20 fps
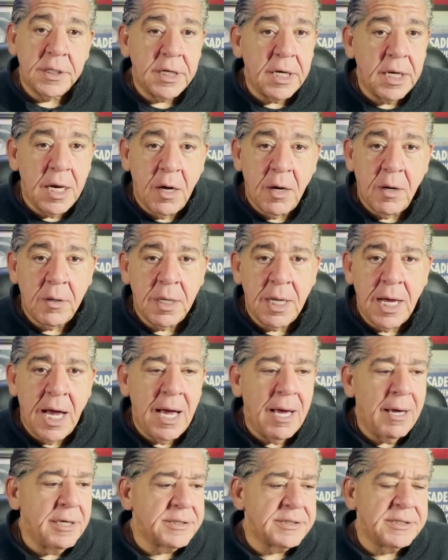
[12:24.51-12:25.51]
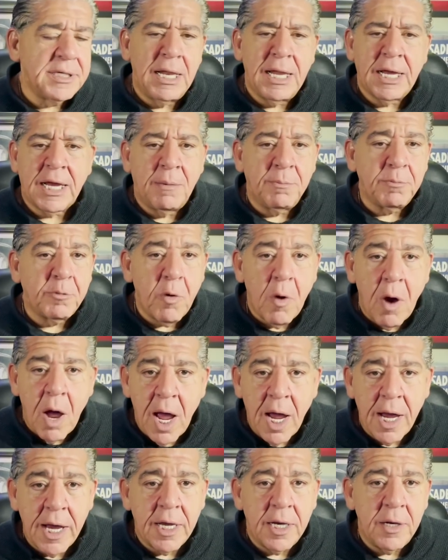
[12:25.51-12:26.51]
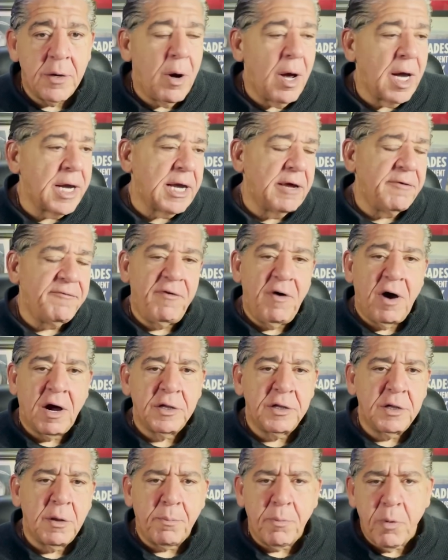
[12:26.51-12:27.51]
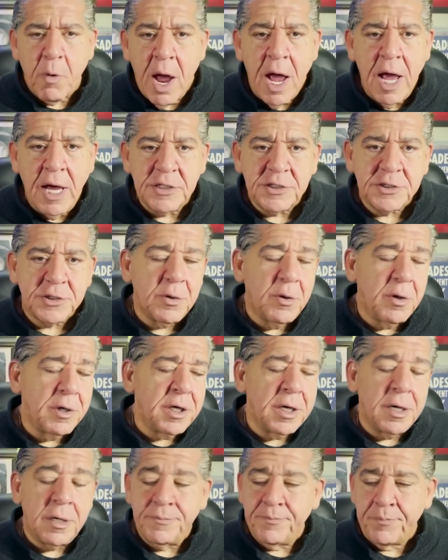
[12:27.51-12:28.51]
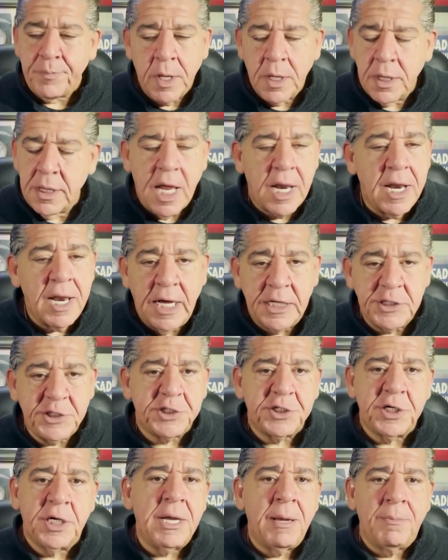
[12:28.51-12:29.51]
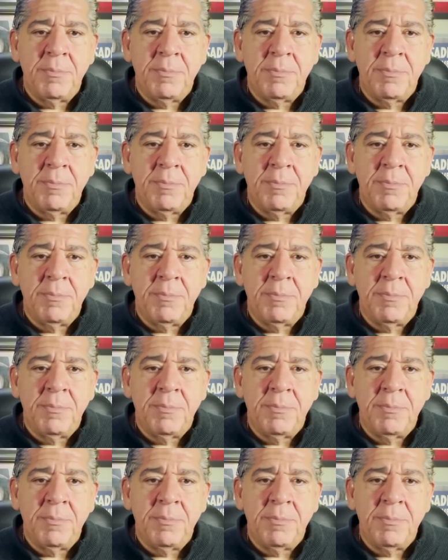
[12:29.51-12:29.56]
You know, uh, it's not like I'm crying or I get fucking depressed or you know none of that shit.